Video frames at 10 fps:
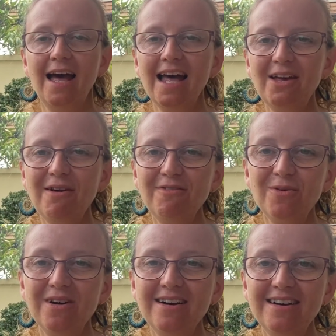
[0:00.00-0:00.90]
Hello
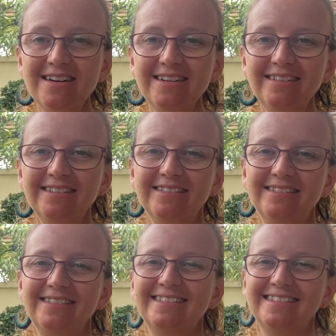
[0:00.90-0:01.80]
everyone,
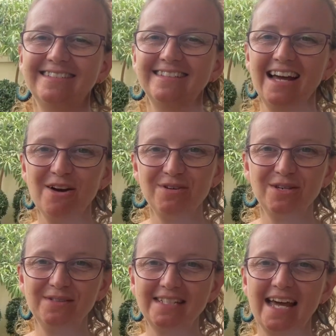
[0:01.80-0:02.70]
how are
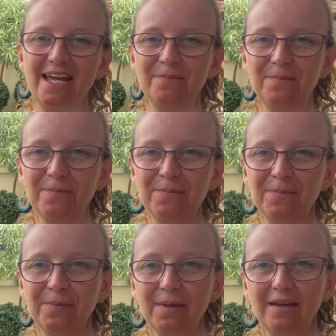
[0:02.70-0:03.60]
you today?
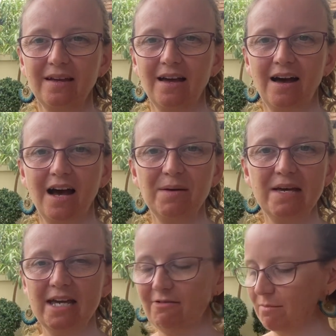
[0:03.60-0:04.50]
I'm
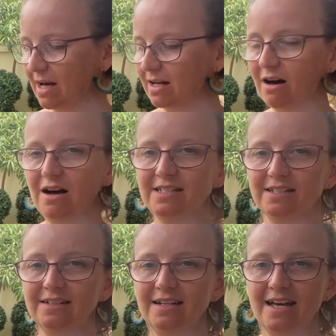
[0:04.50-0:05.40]
here in my
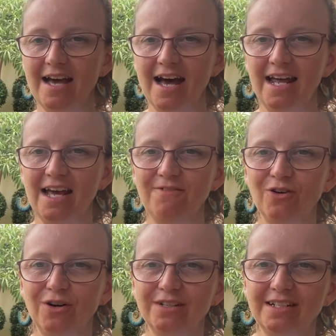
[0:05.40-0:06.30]
garden and I've
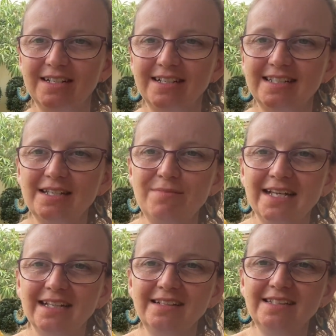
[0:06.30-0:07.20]
got some
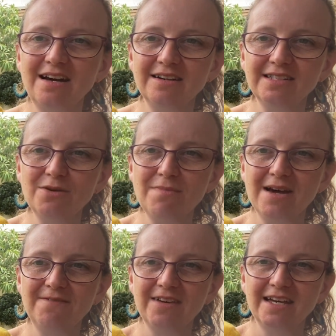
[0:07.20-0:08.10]
little ducks on
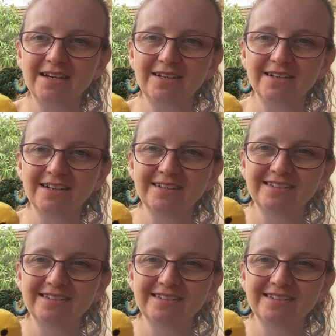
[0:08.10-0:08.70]
my finger, look.